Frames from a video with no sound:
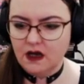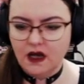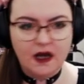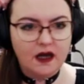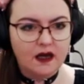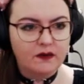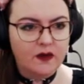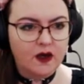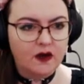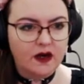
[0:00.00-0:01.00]
Um,
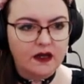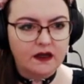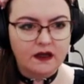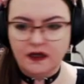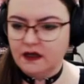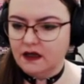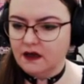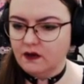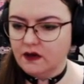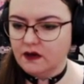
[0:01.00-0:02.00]
alright, there
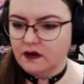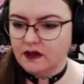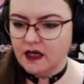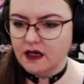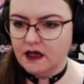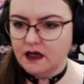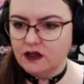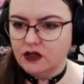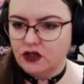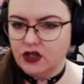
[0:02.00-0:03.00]
was a
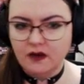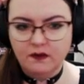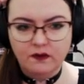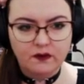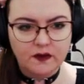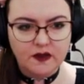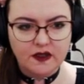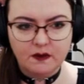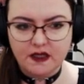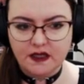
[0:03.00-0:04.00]
gem,
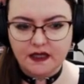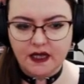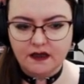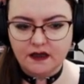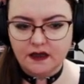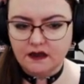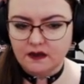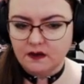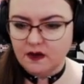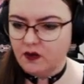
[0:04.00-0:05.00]
summon skeletons. I'm
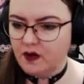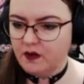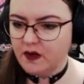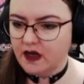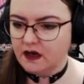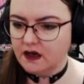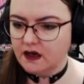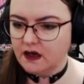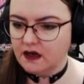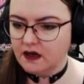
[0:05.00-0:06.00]
going to pop that
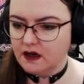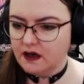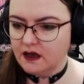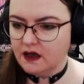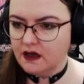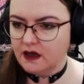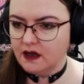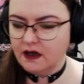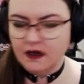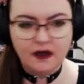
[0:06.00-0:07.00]
in
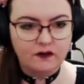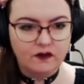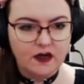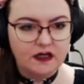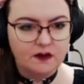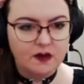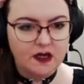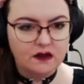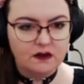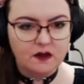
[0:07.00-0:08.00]
there. And raise
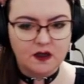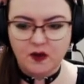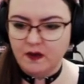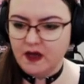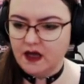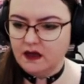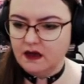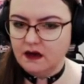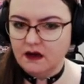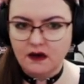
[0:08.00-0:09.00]
spectre. I'm going to pop that in
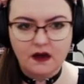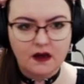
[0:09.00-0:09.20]
there.